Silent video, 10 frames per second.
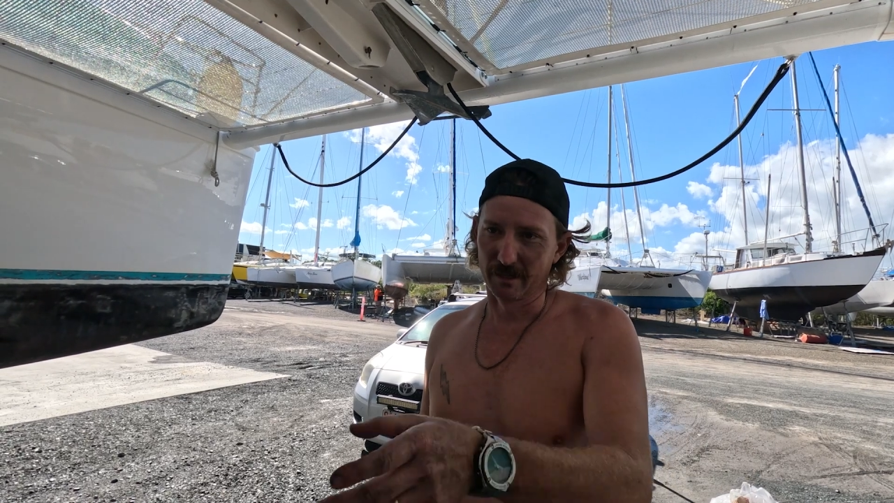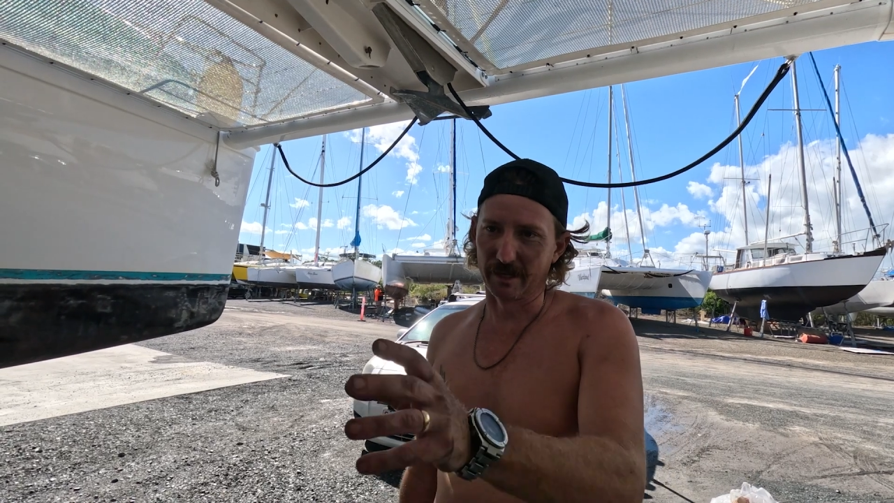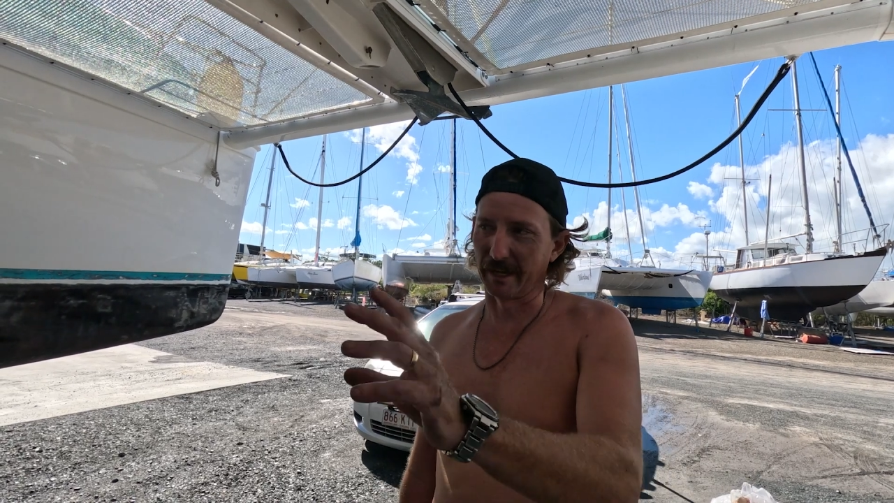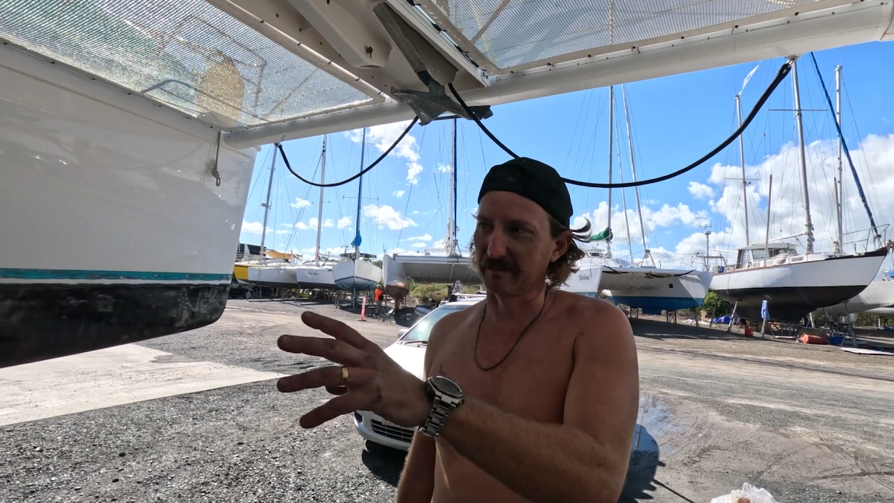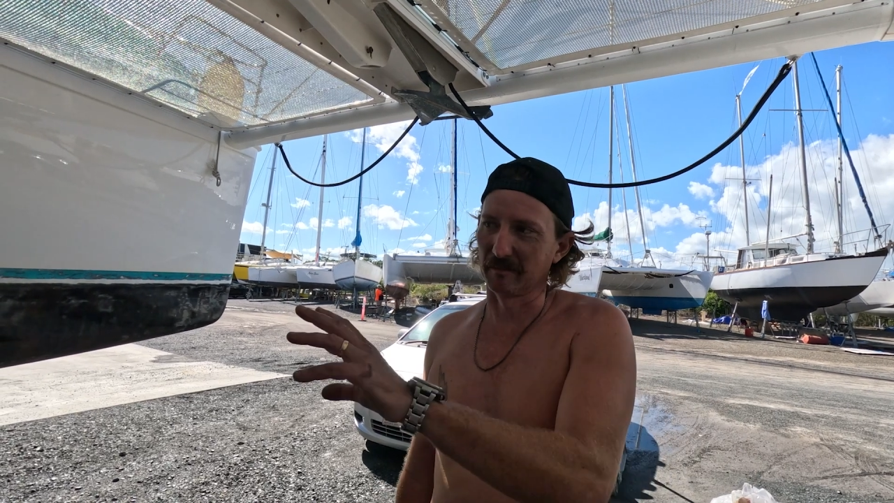
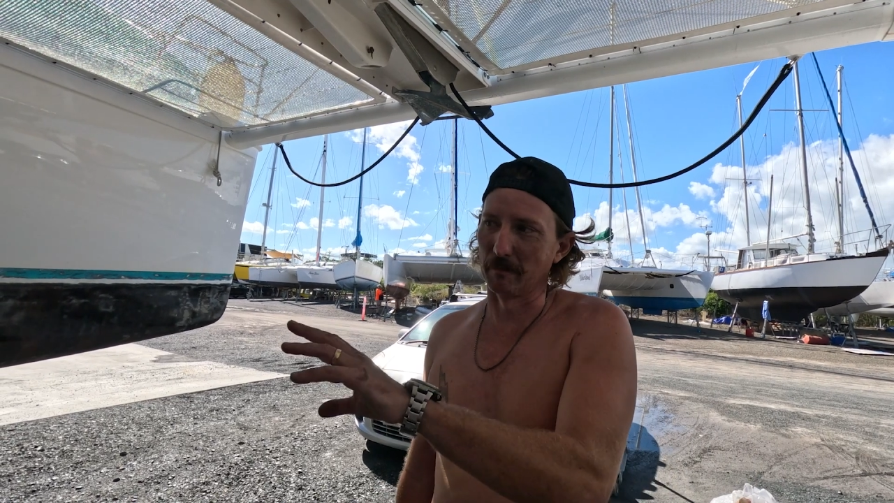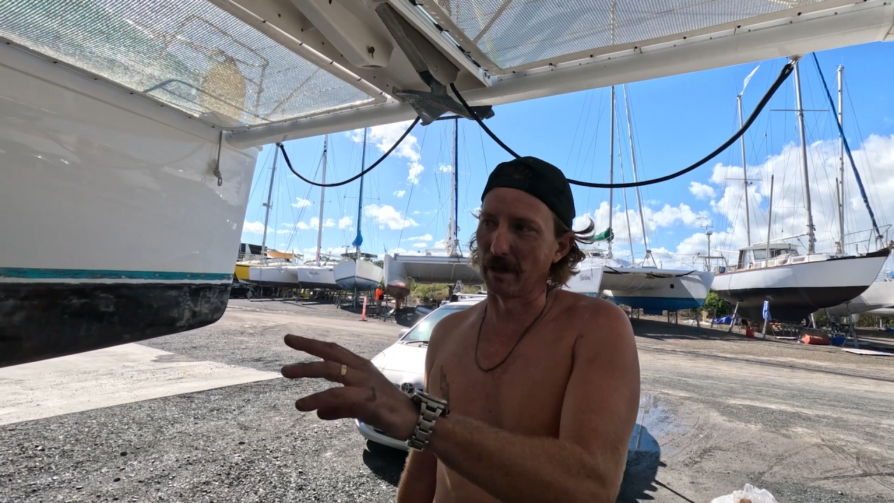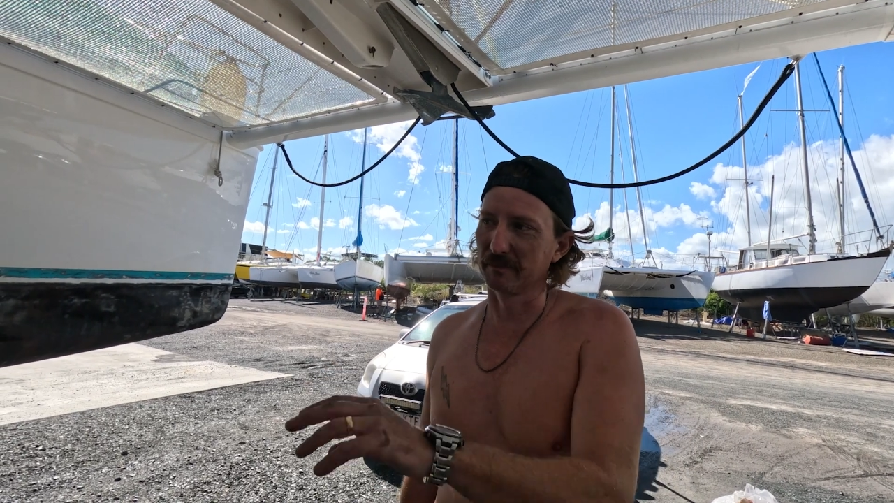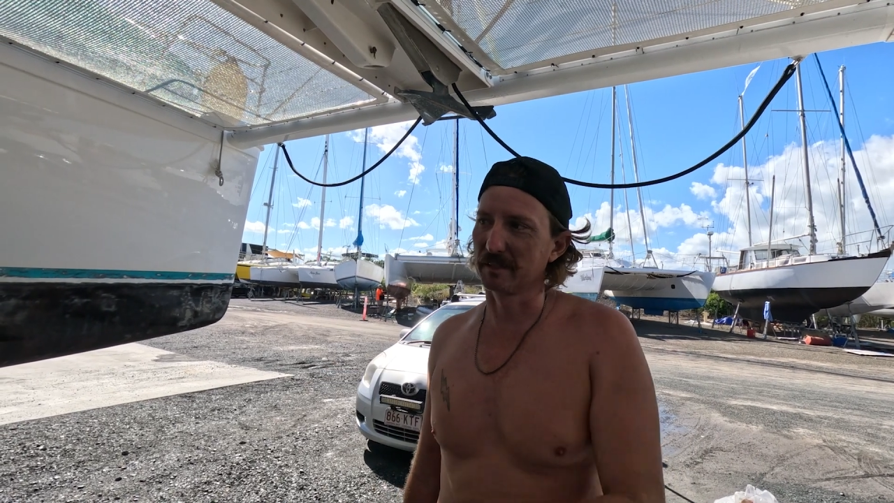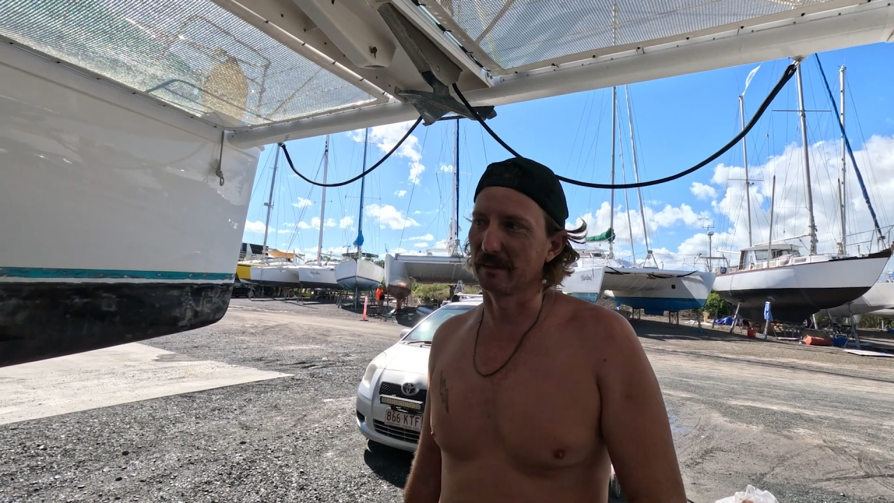connect some
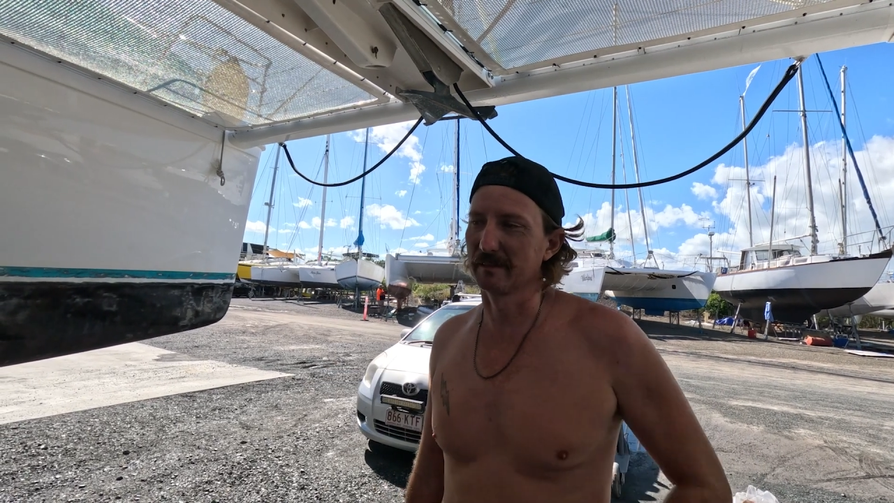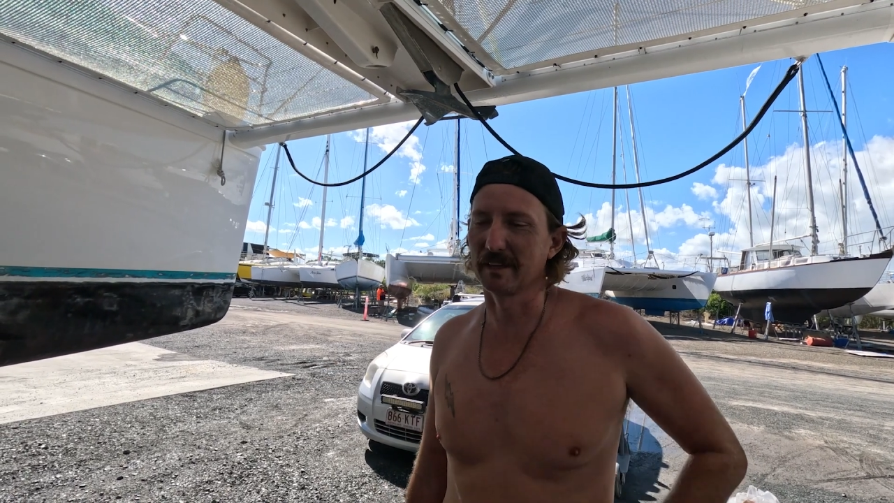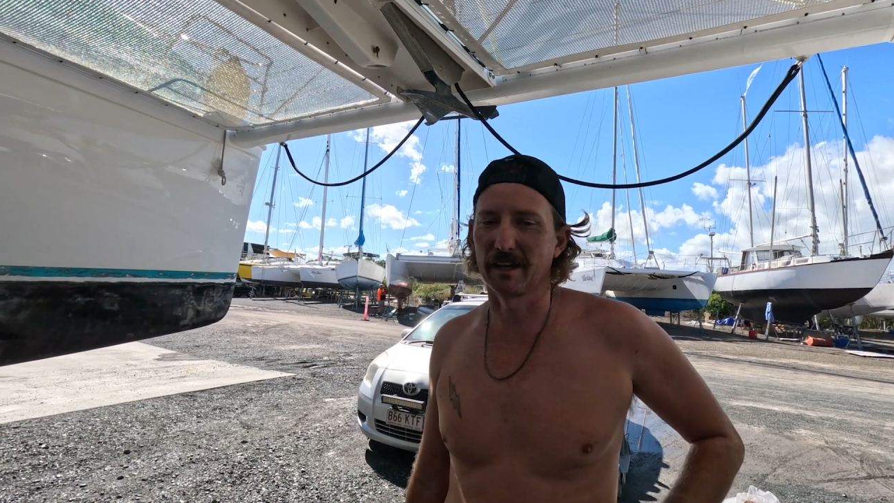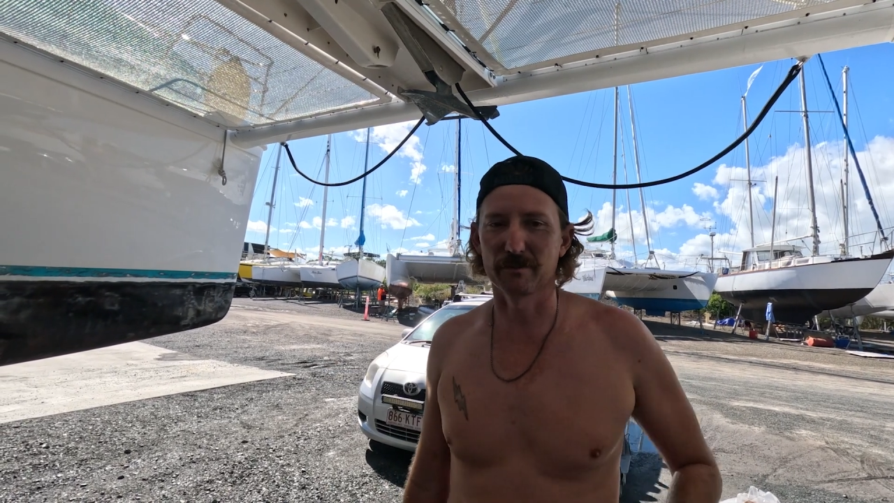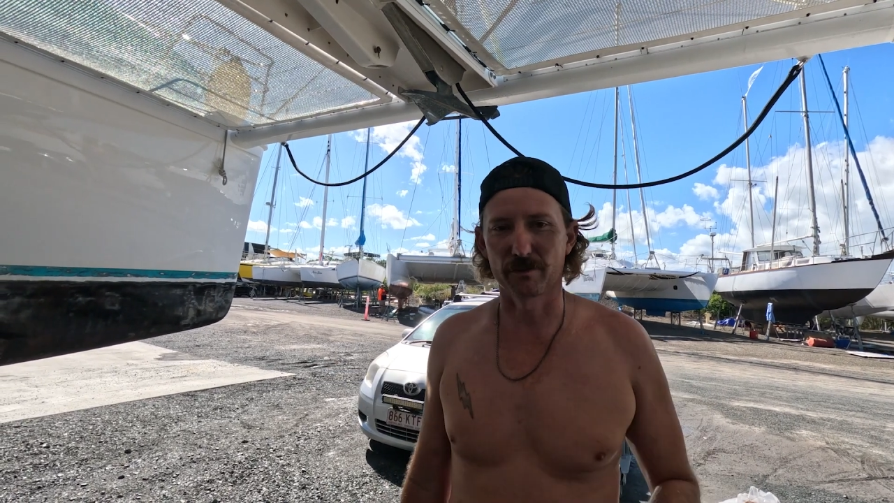muffs to the sail